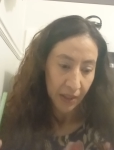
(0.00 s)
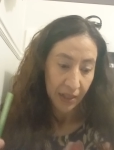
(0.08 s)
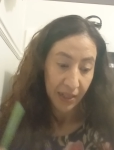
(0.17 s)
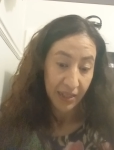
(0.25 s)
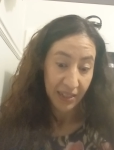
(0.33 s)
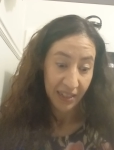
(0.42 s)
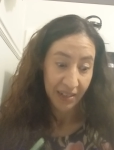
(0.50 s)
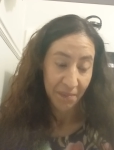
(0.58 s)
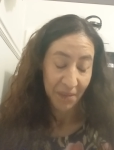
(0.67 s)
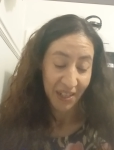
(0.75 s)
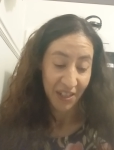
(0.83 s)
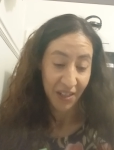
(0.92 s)
he did
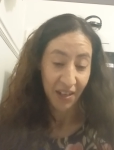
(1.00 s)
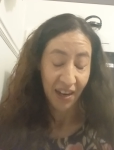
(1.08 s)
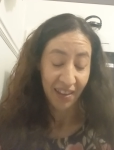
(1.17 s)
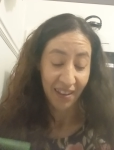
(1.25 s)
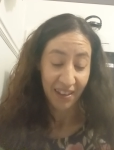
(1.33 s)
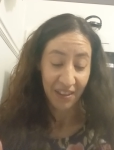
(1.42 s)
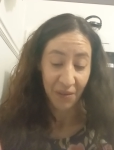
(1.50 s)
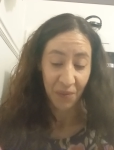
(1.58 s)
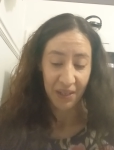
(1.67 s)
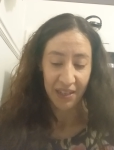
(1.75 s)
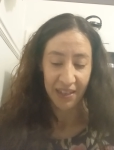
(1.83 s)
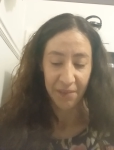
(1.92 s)
mention, I like the
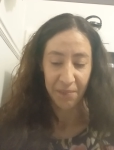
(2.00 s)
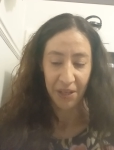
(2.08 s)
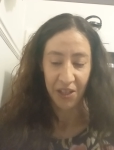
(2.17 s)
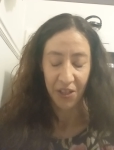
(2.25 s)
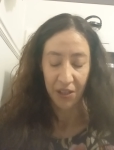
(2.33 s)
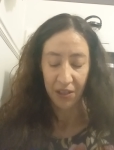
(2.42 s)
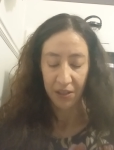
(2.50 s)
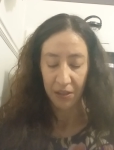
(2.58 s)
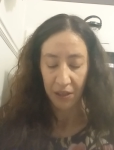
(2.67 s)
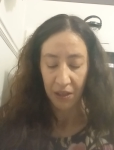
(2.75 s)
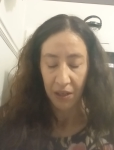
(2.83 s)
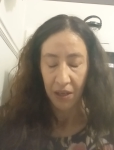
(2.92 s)
way he
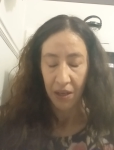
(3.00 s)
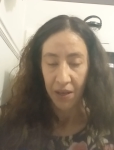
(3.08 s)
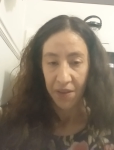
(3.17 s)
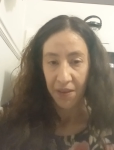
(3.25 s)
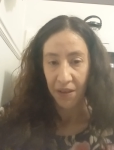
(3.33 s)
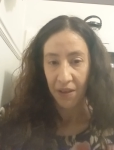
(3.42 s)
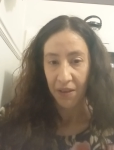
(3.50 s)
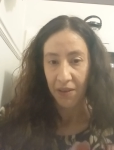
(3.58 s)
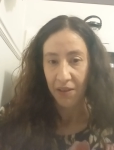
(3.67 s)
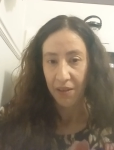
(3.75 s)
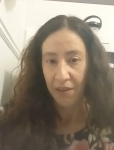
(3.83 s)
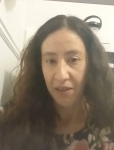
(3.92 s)
mentioned
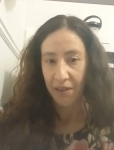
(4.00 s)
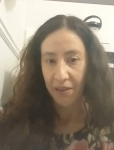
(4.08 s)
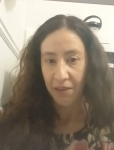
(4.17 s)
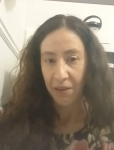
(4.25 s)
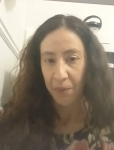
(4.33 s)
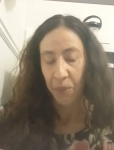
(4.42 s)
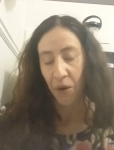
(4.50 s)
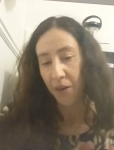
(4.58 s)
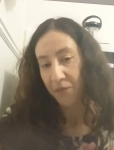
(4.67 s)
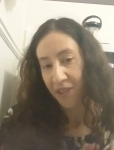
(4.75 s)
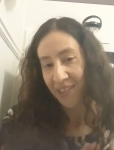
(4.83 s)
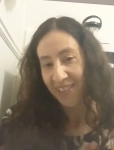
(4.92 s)
the the
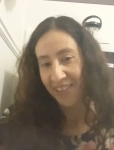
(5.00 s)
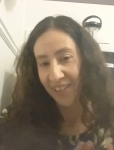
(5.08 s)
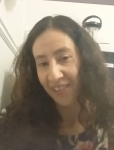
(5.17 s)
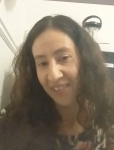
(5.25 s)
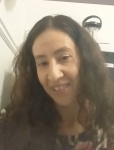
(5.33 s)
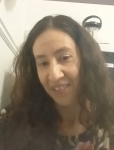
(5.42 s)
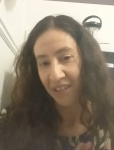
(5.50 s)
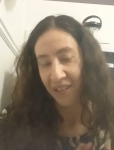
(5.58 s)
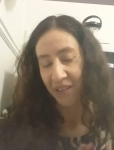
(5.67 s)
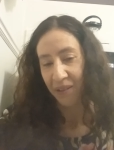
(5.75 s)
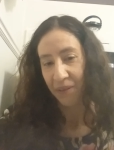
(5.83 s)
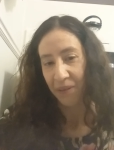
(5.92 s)
prophecies
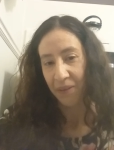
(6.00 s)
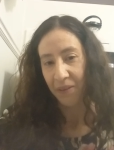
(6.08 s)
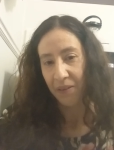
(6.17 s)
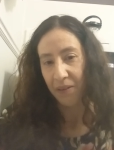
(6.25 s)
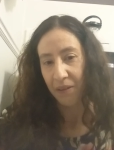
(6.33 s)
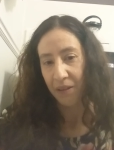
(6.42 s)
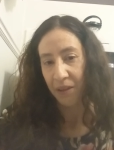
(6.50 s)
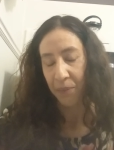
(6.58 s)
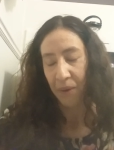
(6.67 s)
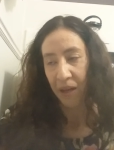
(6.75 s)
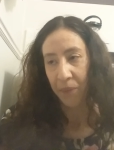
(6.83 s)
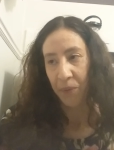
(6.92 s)
uh, in
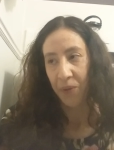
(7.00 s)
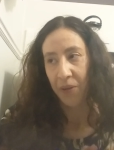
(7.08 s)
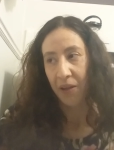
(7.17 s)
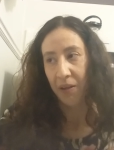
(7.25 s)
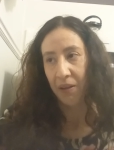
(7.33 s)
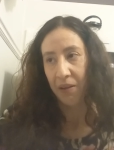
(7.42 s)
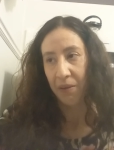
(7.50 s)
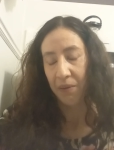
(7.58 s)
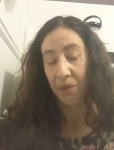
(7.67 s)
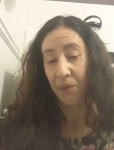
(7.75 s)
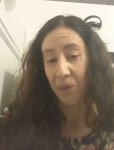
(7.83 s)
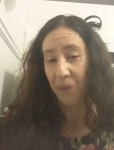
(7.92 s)
the Bible that
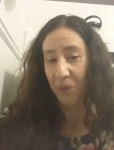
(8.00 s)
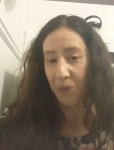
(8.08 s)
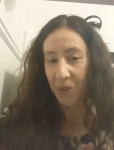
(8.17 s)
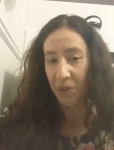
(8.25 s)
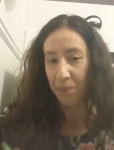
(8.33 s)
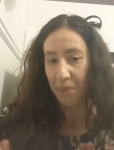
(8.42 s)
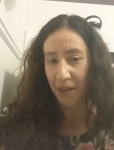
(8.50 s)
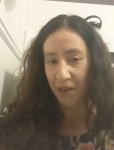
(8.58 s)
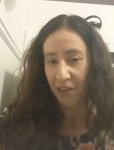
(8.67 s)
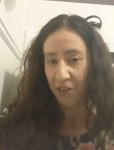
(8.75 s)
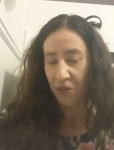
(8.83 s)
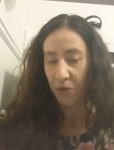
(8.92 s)
the old
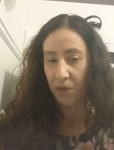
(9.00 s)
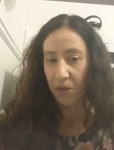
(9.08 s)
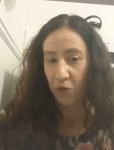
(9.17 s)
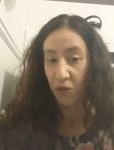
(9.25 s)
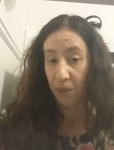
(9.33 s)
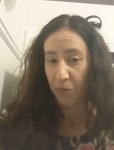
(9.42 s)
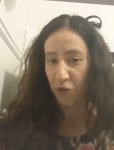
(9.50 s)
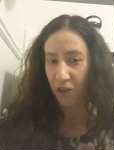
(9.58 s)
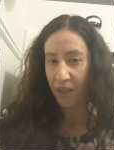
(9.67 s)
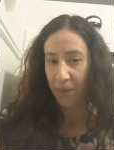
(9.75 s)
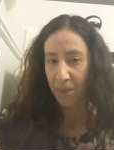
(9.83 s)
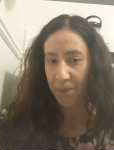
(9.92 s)
men dream
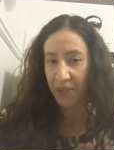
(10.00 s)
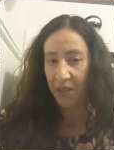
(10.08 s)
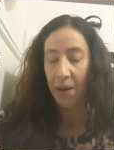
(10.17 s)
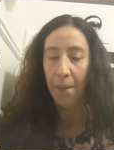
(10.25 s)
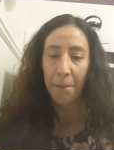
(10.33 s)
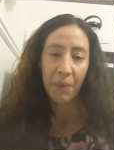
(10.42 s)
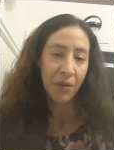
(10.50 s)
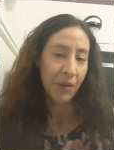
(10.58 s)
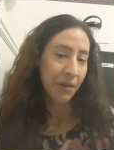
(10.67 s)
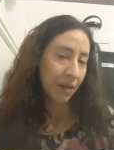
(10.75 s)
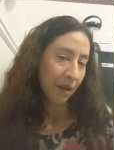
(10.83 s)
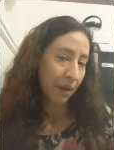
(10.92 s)
dreams, but
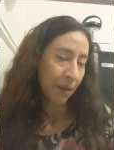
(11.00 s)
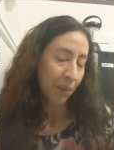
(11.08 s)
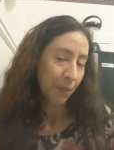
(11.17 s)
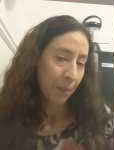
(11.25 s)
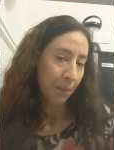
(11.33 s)
the young